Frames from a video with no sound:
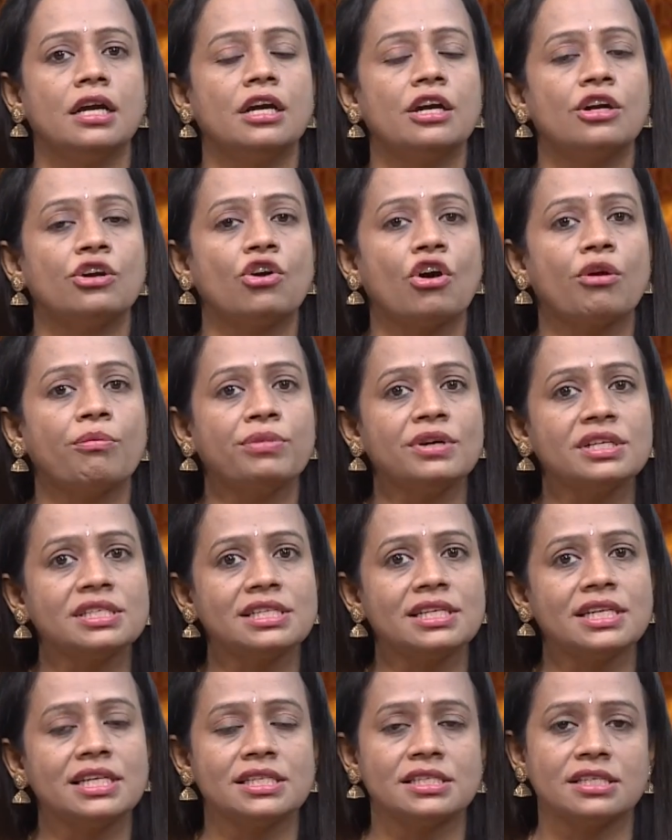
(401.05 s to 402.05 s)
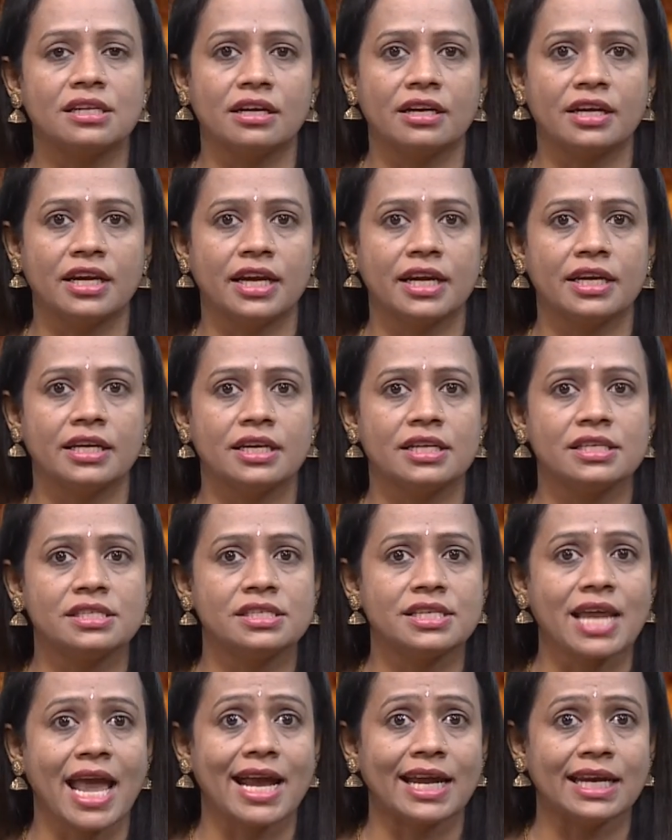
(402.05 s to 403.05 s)
Robustness against
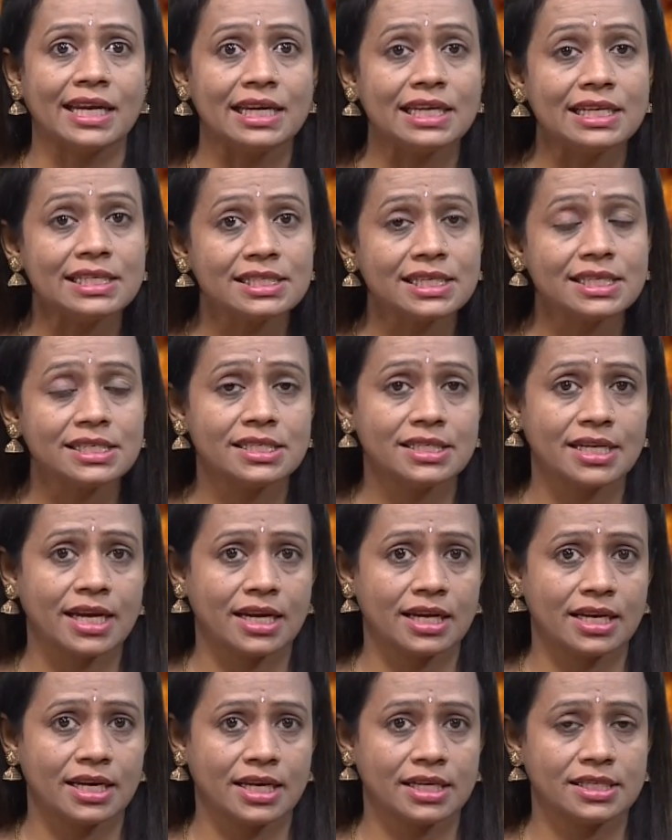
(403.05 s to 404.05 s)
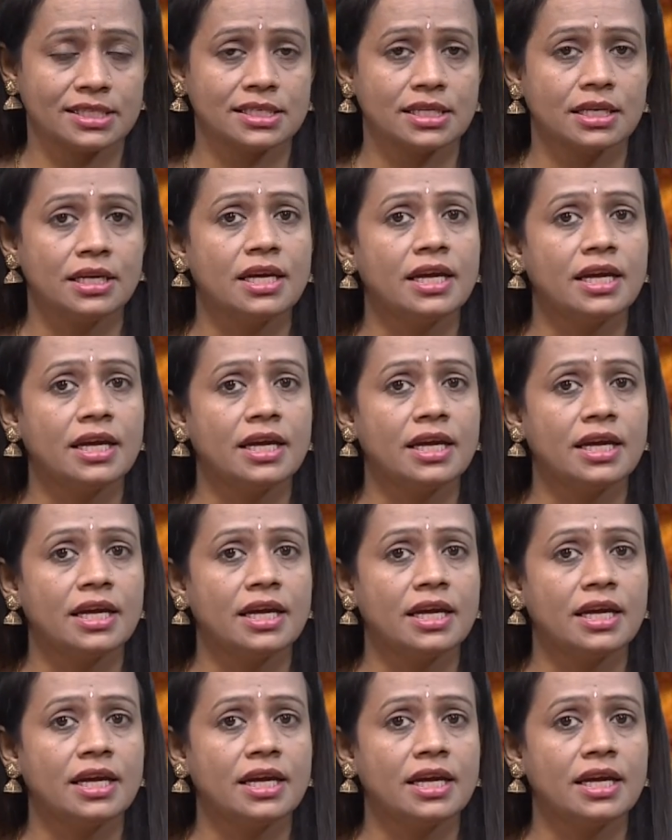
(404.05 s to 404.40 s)
steganography techniques.